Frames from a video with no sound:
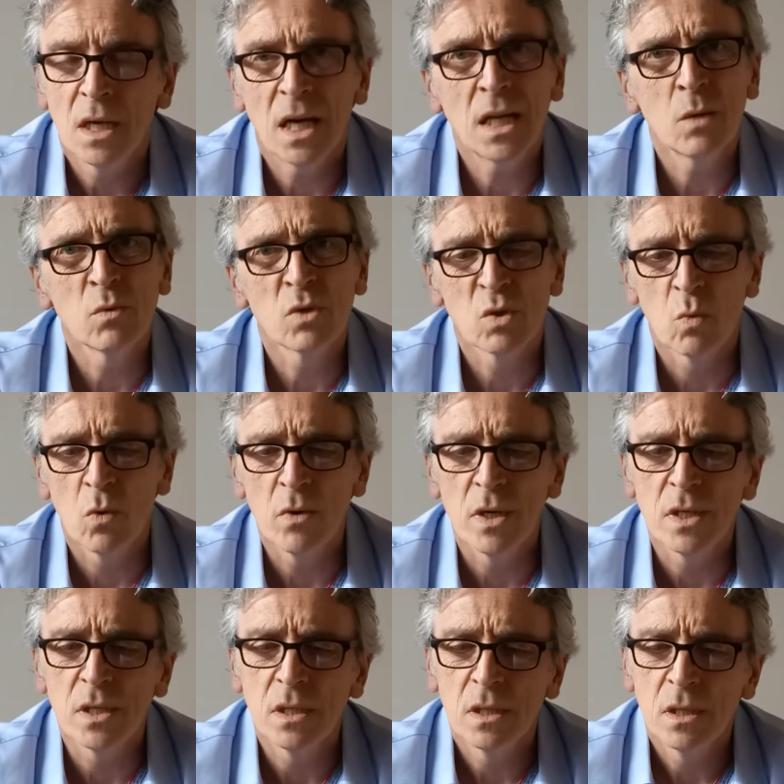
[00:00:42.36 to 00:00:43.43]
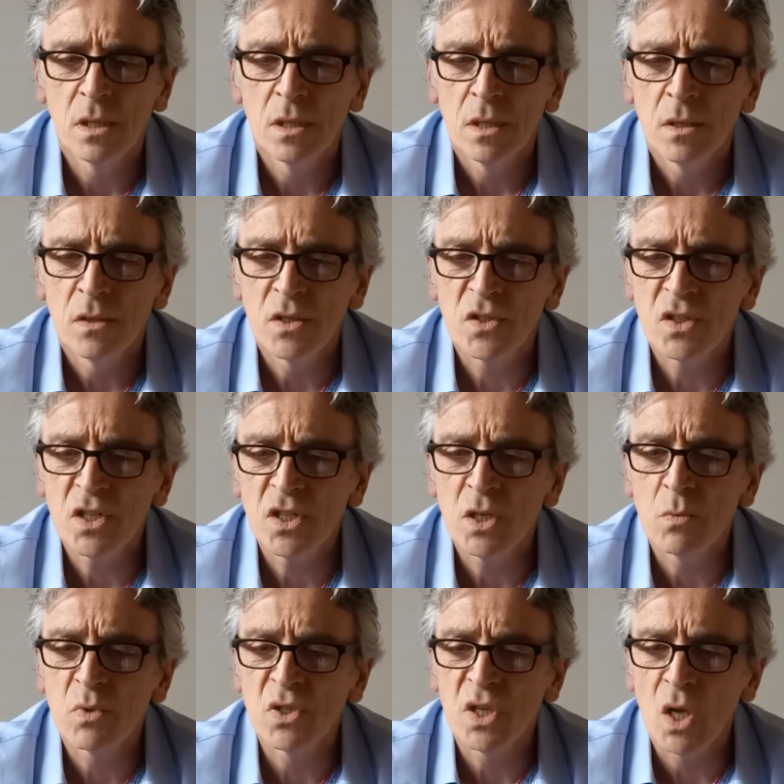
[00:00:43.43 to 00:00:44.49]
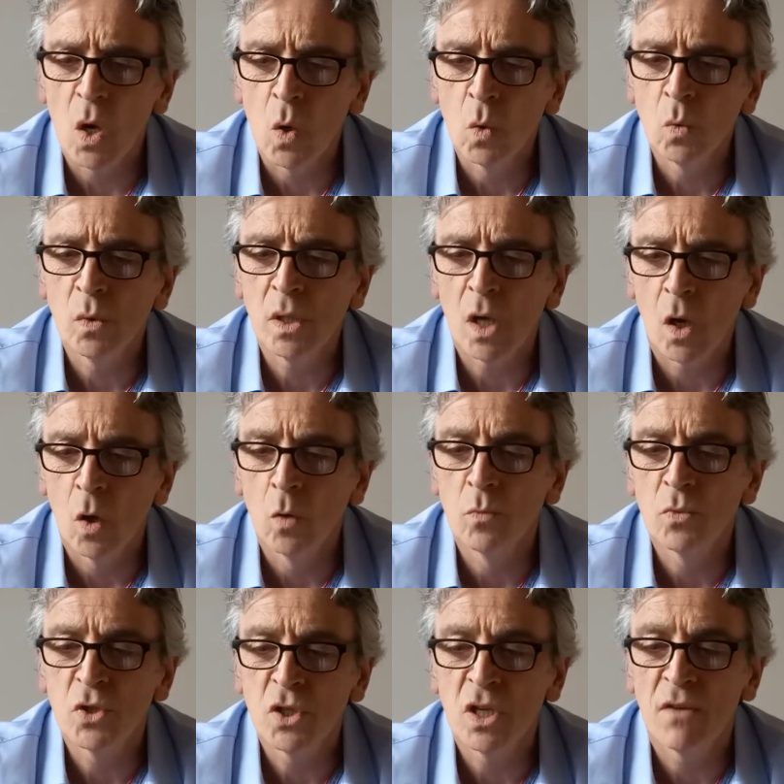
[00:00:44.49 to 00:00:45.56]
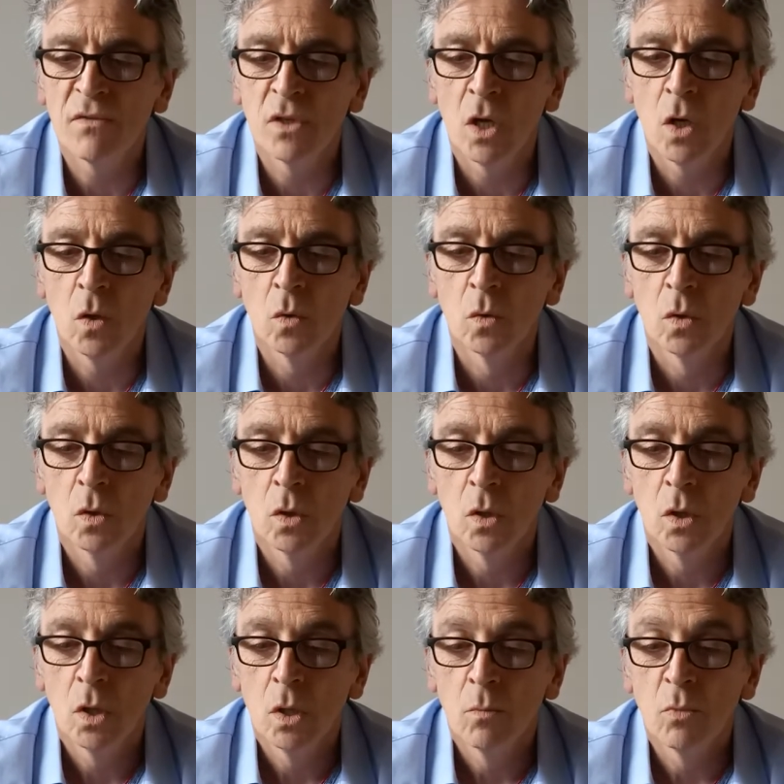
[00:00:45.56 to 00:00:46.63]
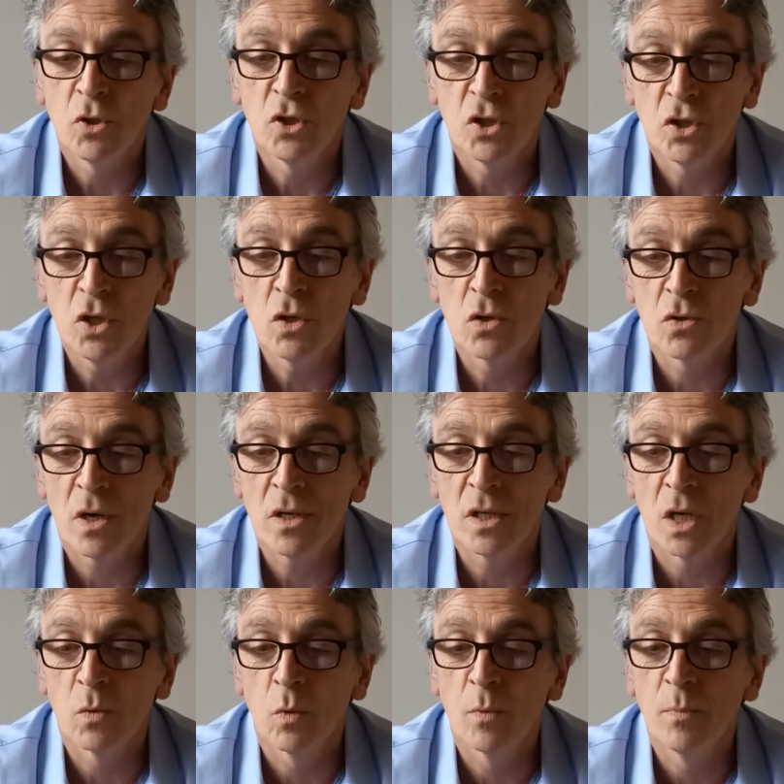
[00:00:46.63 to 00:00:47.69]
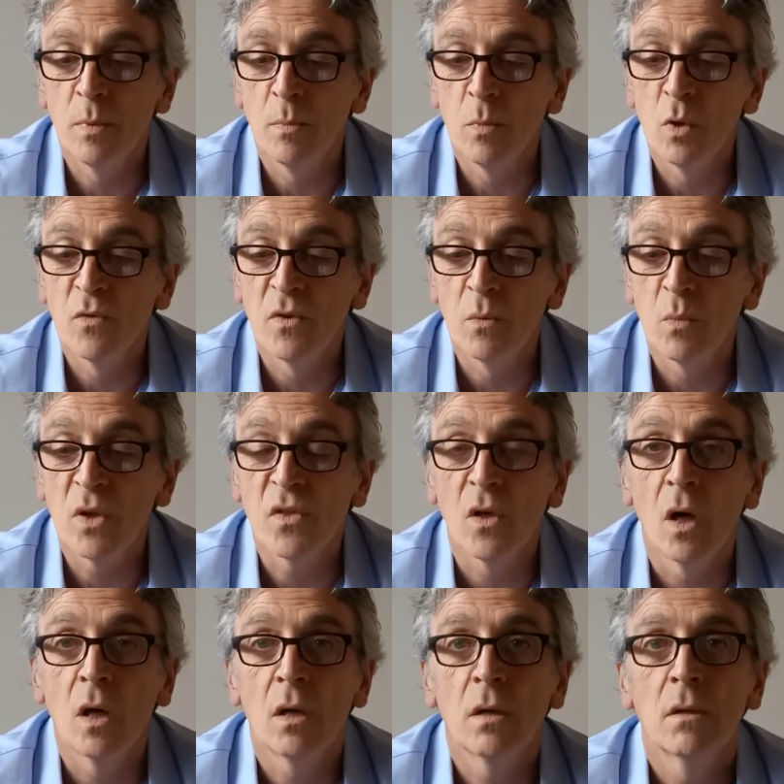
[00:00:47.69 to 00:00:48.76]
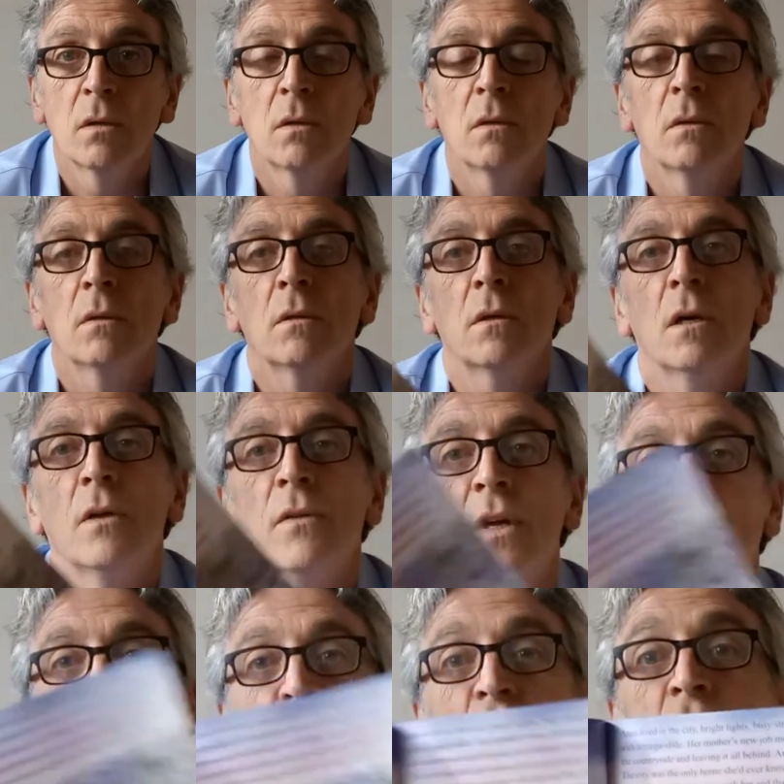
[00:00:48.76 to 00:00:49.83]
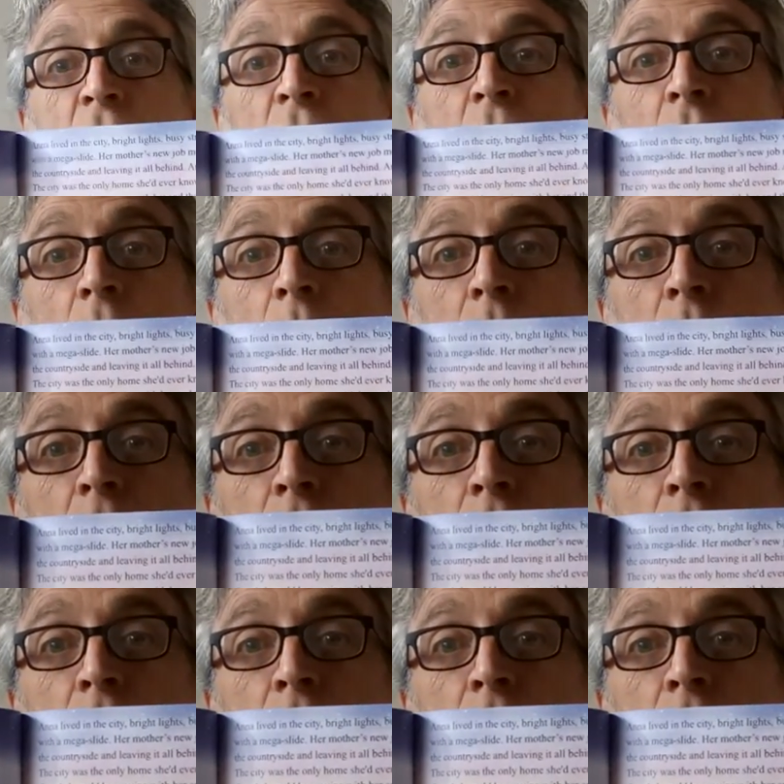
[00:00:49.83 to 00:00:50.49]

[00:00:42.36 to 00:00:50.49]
Anna was worried. The city was the only home she'd ever known, but she knew Grandad would be moving with her, and that cheered her up.